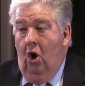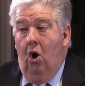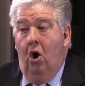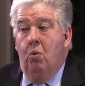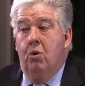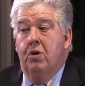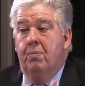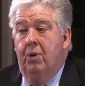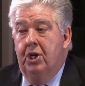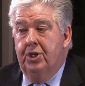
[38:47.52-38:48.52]
I want to
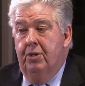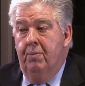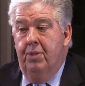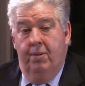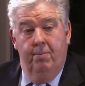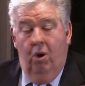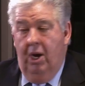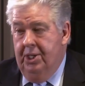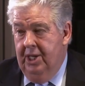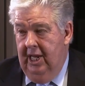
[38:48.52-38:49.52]
impress them that
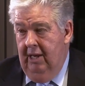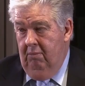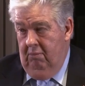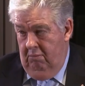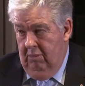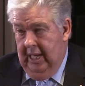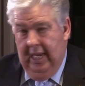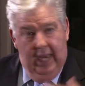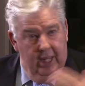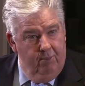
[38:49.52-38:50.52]
my team,
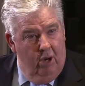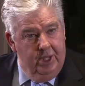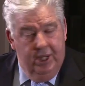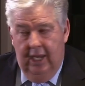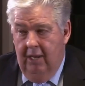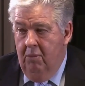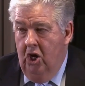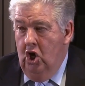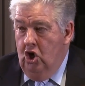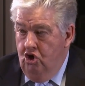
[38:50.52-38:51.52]
me and my team,
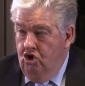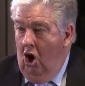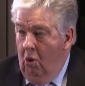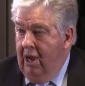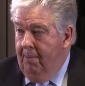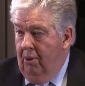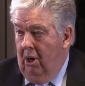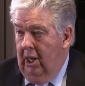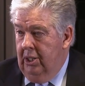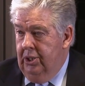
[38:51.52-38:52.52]
know our
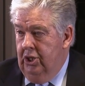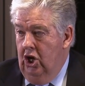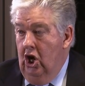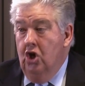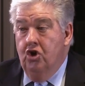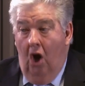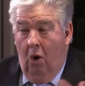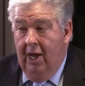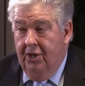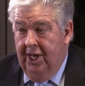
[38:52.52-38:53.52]
products,
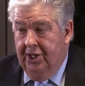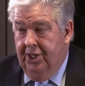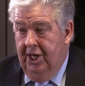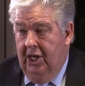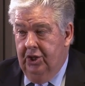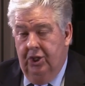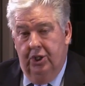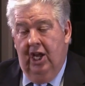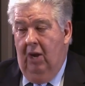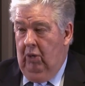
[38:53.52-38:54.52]
know our
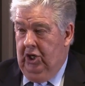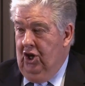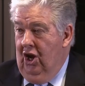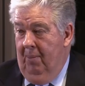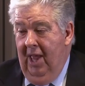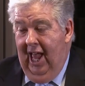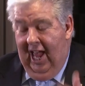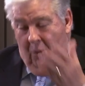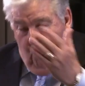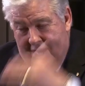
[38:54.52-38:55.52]
destinations, and we're excited.
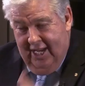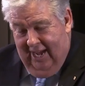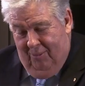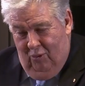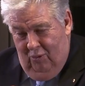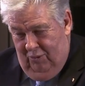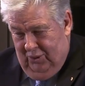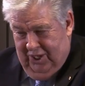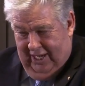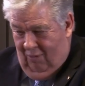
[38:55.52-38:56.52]
And one couple
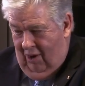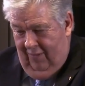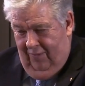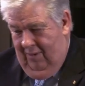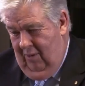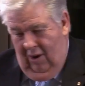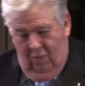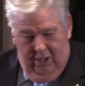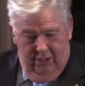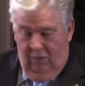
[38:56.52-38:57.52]
was sitting right in the front row
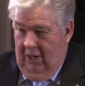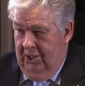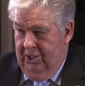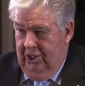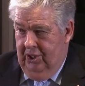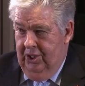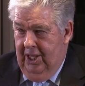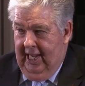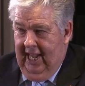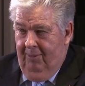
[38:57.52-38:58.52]
one of the sessions,
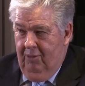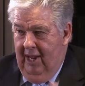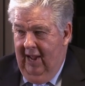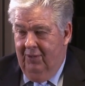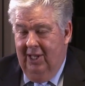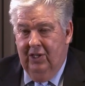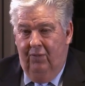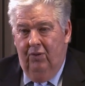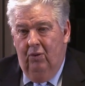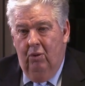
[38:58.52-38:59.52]
and they came to me after and they said,
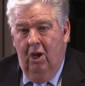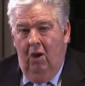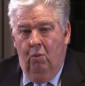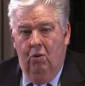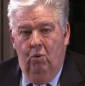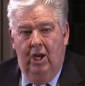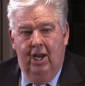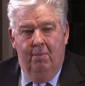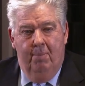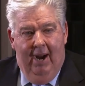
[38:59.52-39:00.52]
Phil, we're
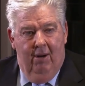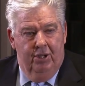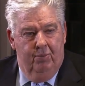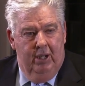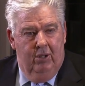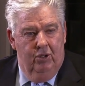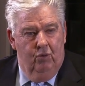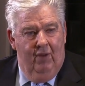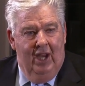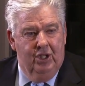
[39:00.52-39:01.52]
really embarrassed because
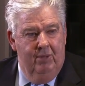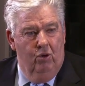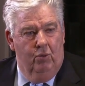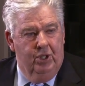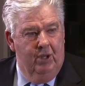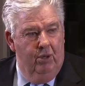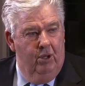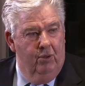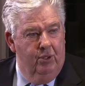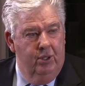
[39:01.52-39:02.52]
we've actually booked with someone
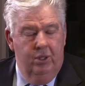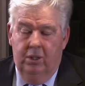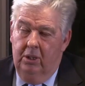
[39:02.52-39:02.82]
else.